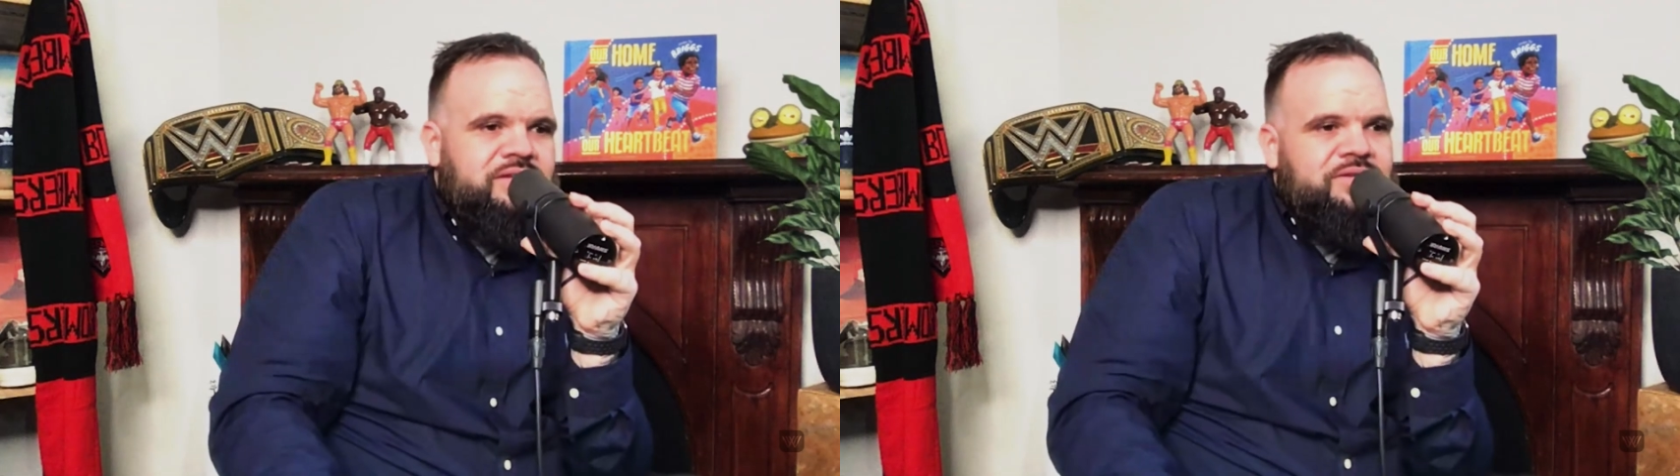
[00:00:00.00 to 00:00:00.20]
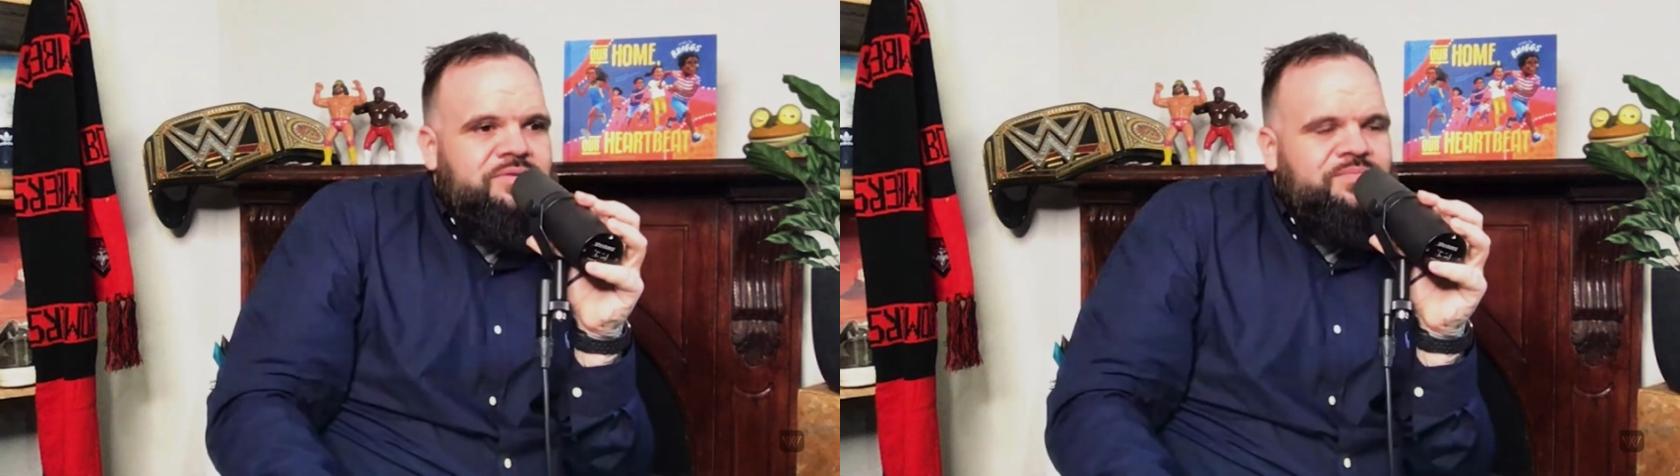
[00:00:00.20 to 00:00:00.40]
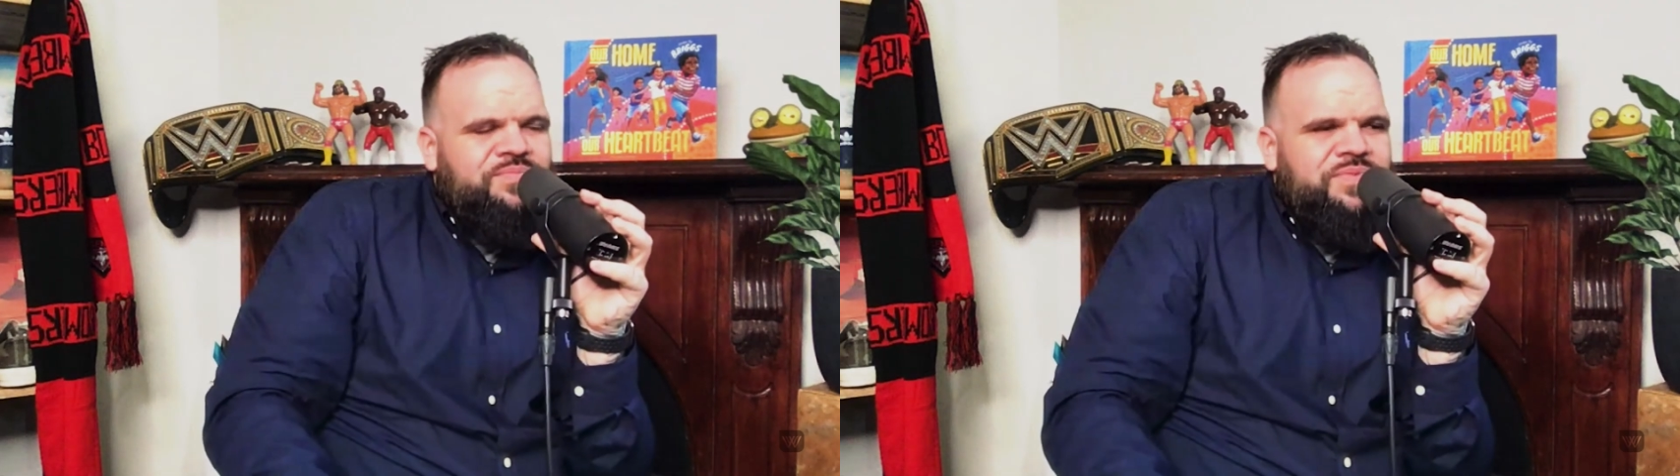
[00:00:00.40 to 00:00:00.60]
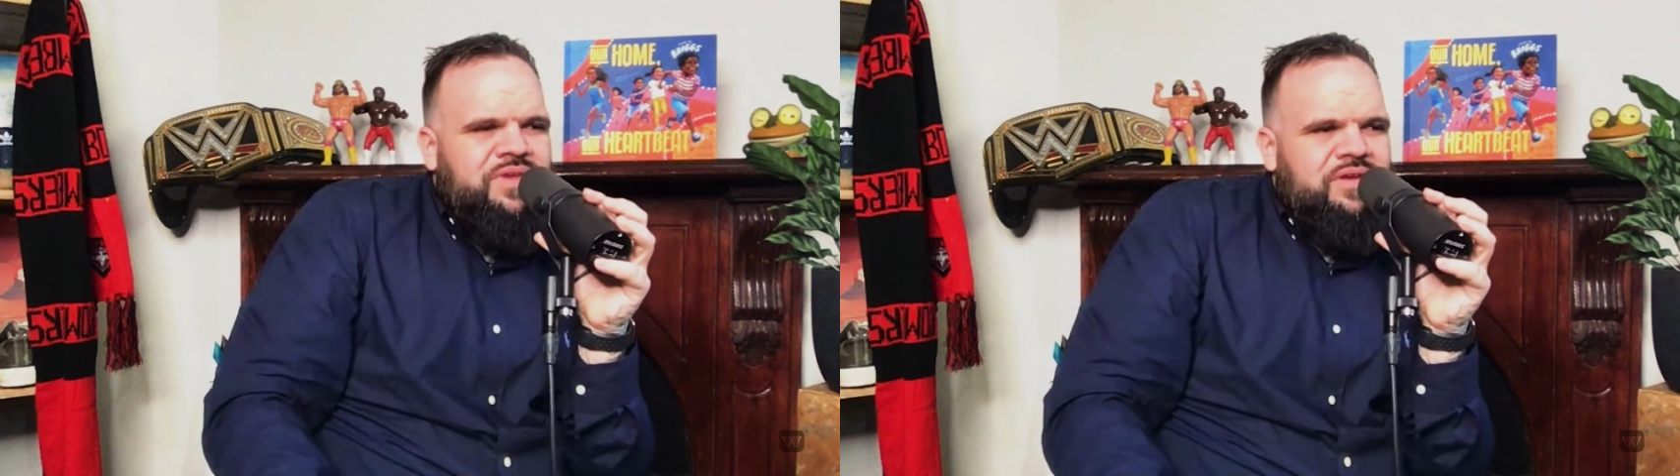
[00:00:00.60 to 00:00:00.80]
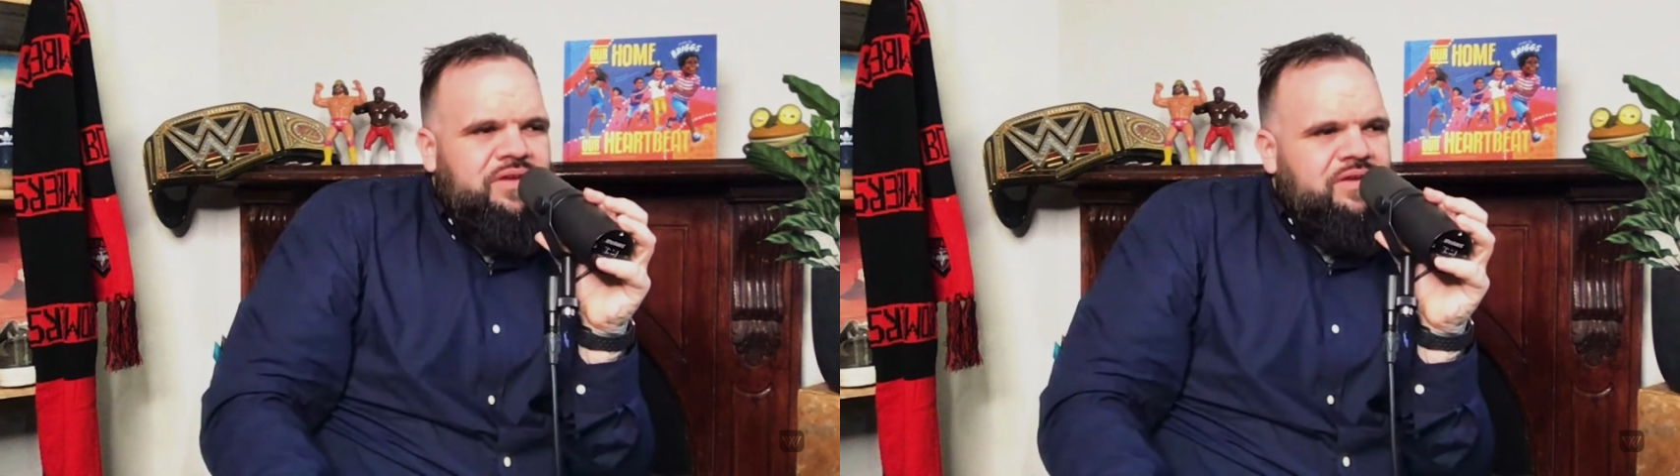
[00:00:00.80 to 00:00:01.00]
So
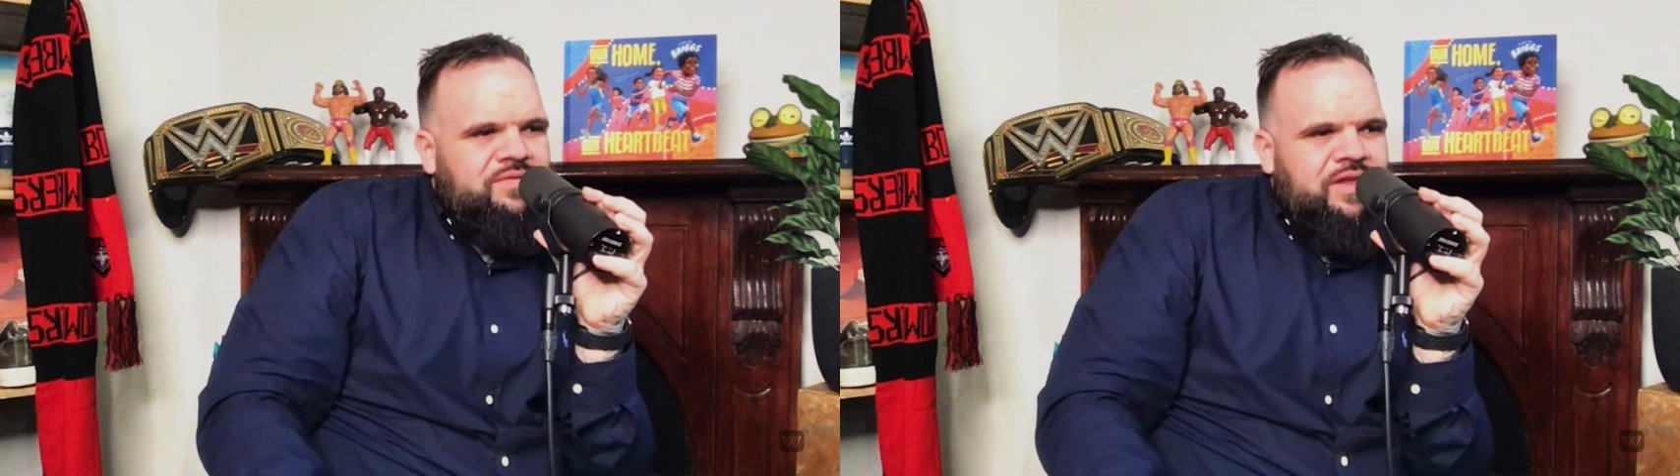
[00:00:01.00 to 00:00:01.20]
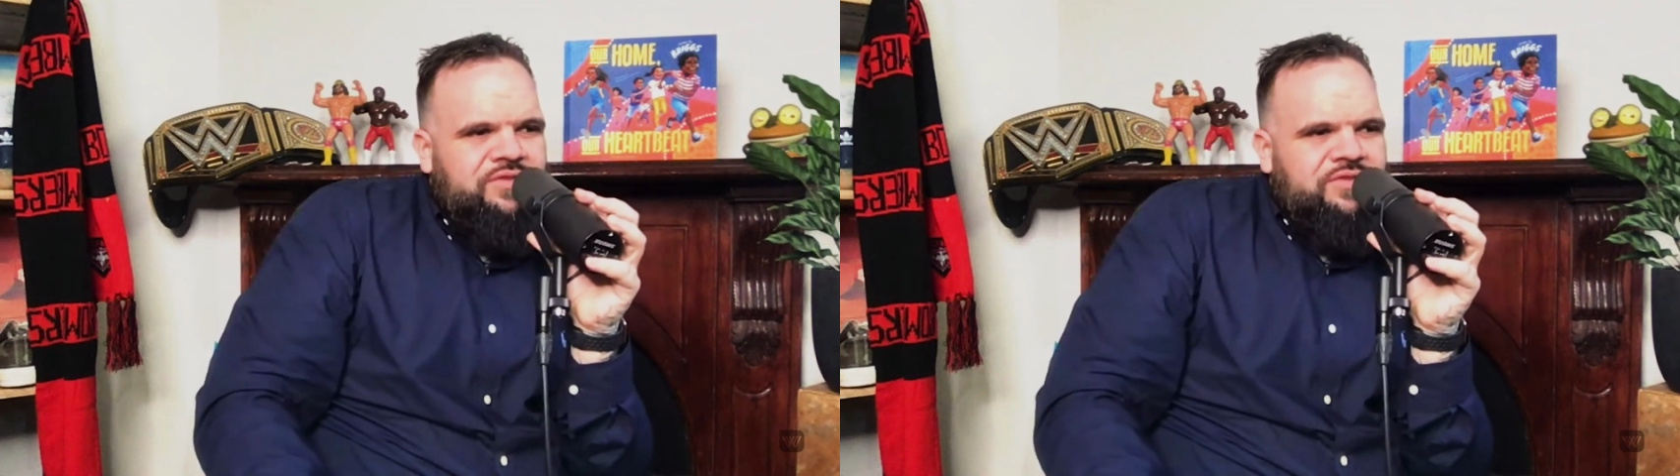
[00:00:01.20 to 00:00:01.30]
yeah,